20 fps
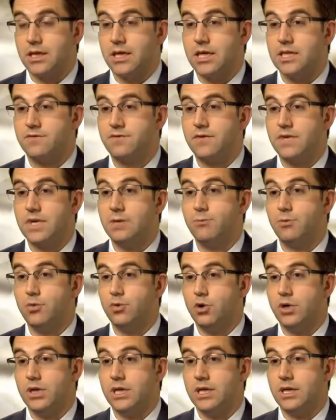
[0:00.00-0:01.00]
it's very
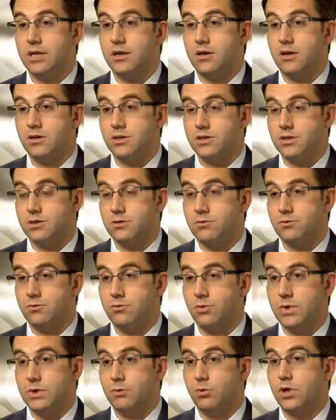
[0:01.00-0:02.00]
important that also
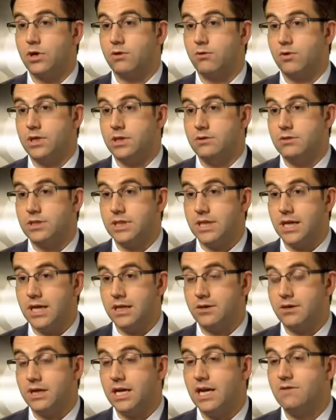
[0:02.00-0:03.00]
we work with you
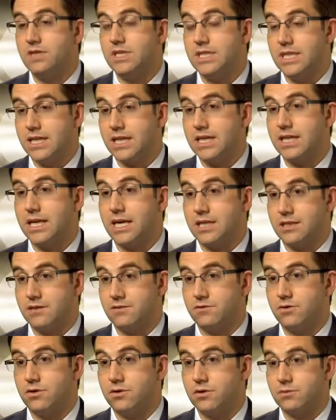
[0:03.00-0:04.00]
together and have you take an
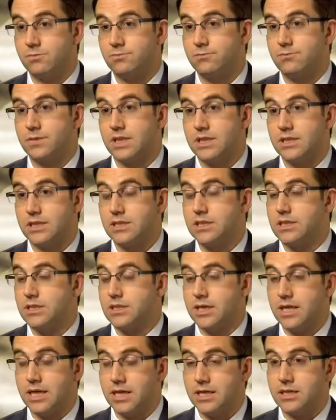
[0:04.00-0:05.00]
active role, because this is,
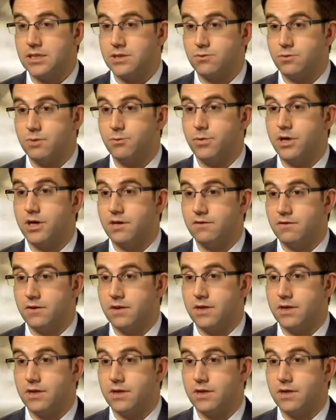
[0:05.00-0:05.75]
again, just one part of your